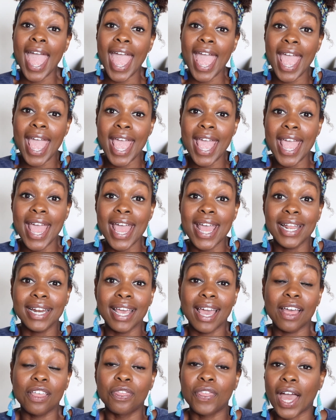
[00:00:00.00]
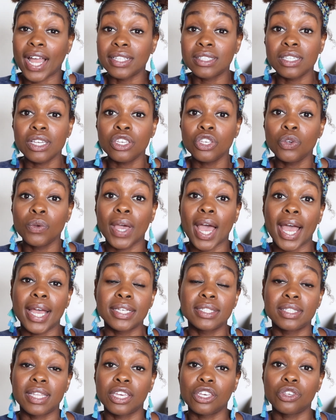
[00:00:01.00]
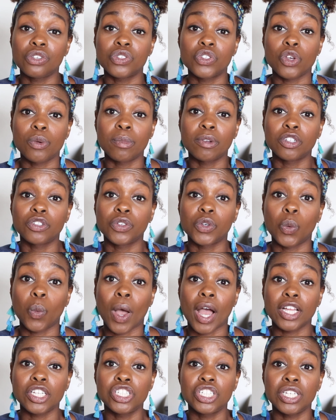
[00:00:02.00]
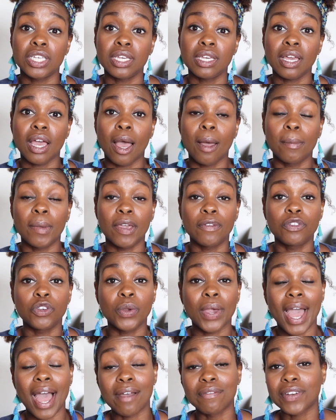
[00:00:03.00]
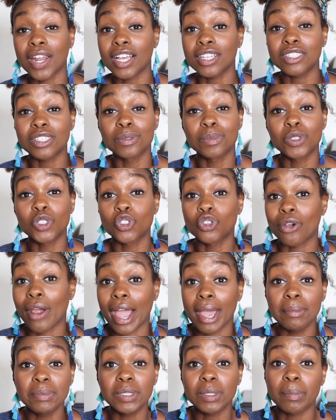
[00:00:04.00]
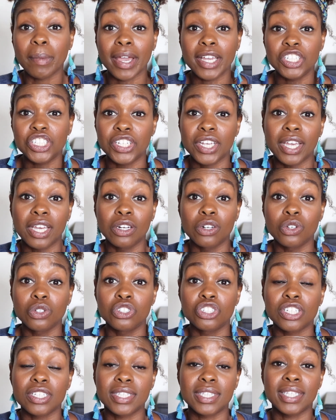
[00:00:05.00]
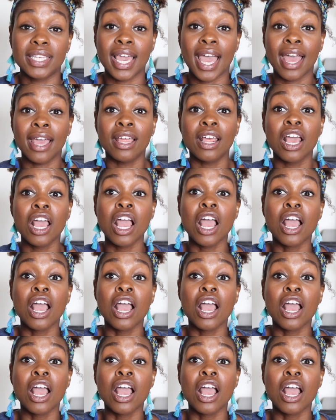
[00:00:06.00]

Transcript: And that's it, you guys. Thank you so much for watching. If you have not subscribed to my channel just yet,